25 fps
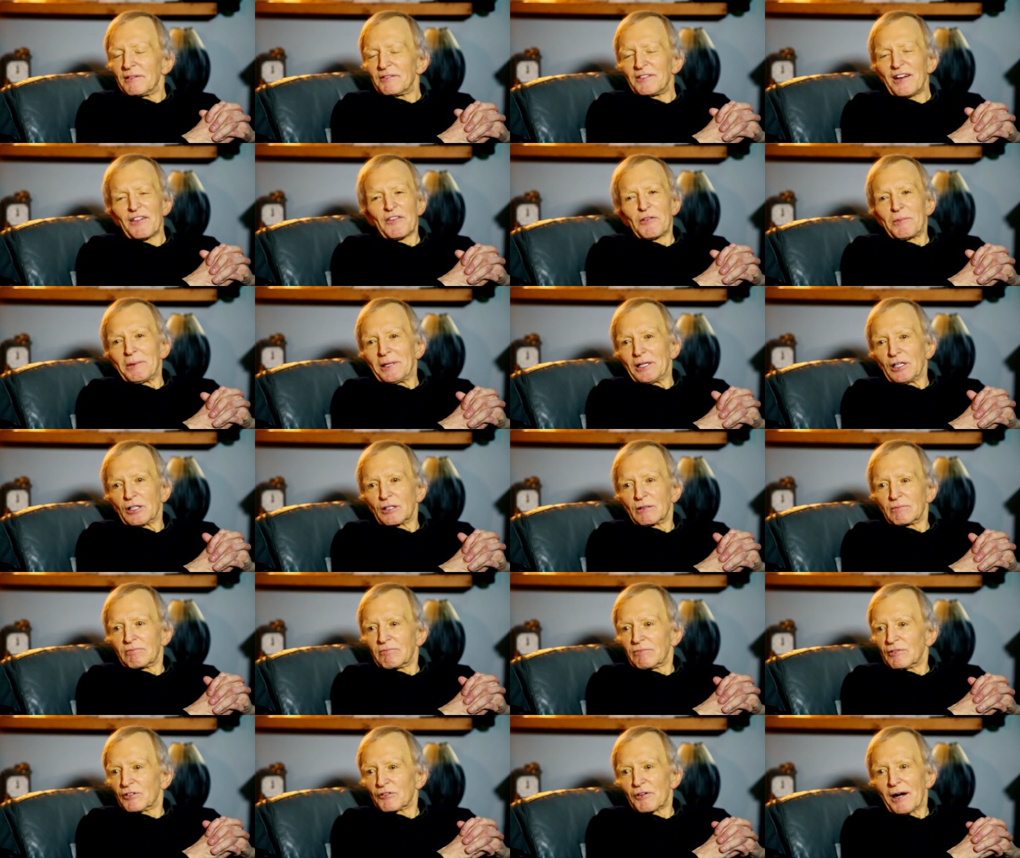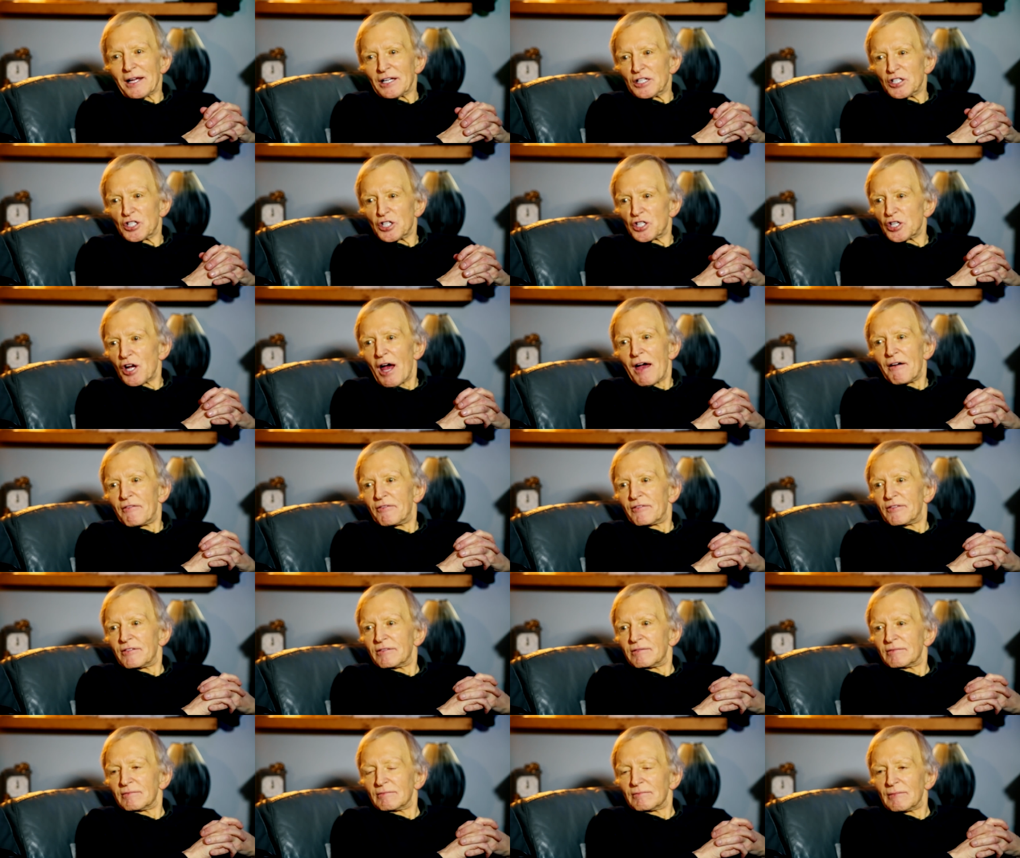never been a great
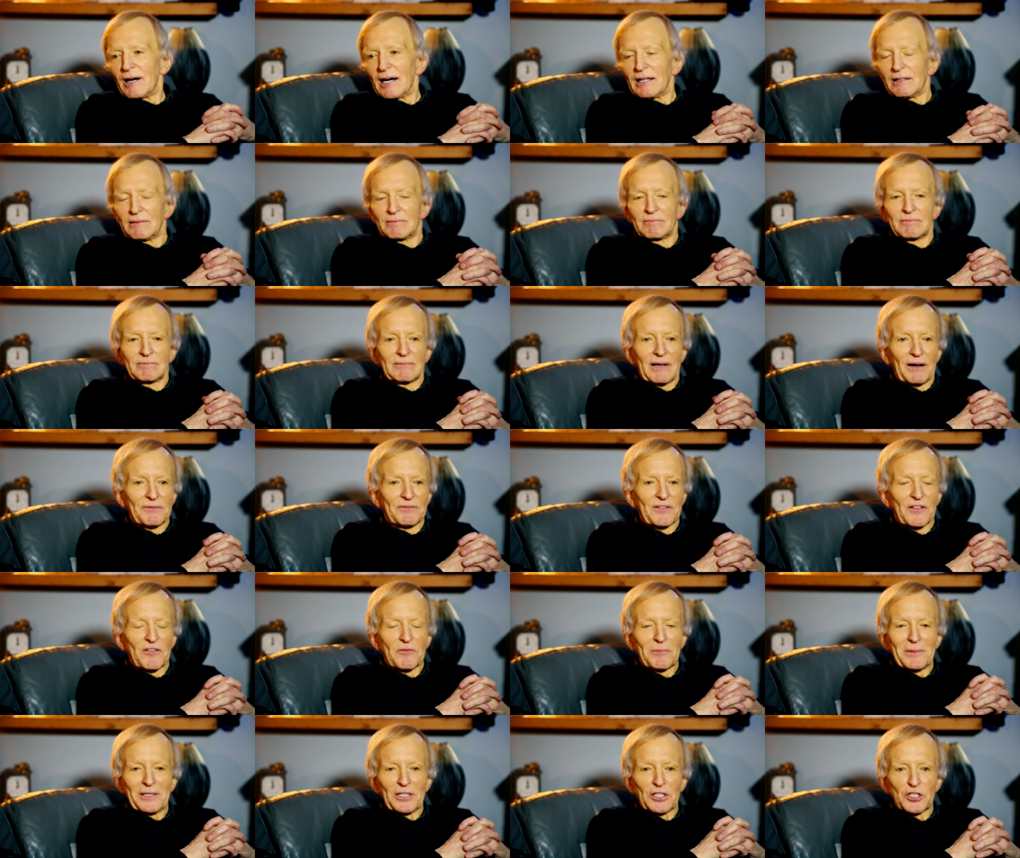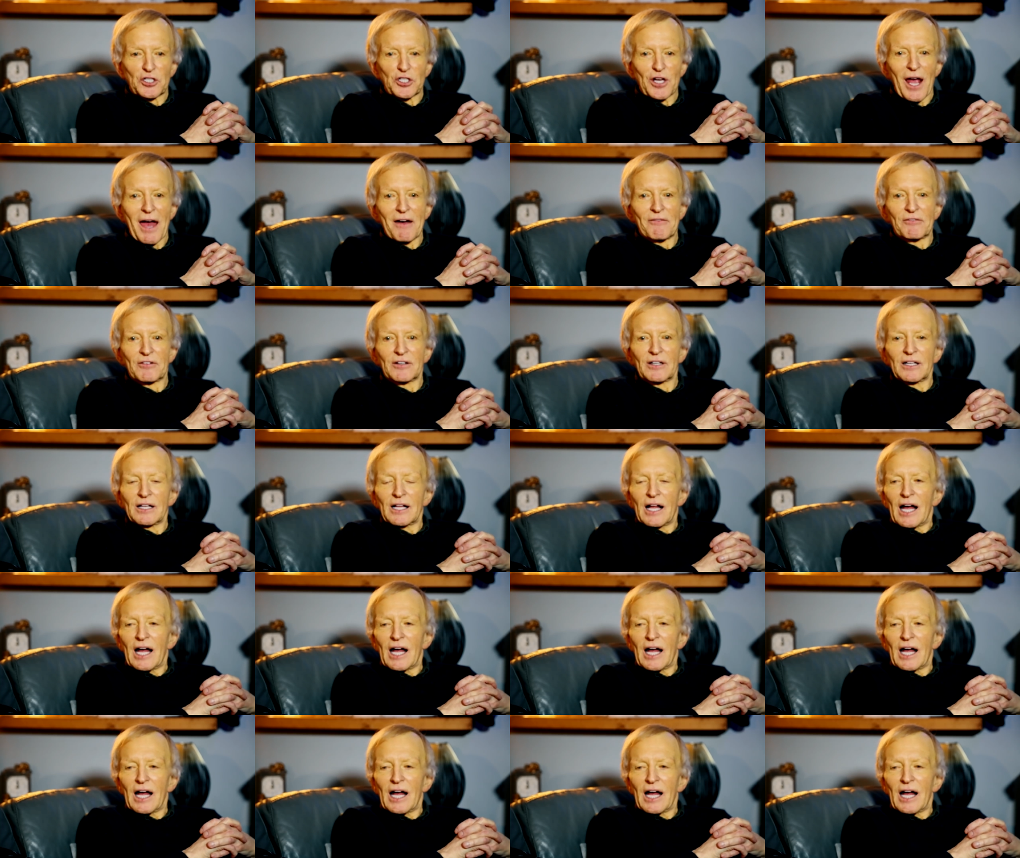chef. Well, I've never been a chef.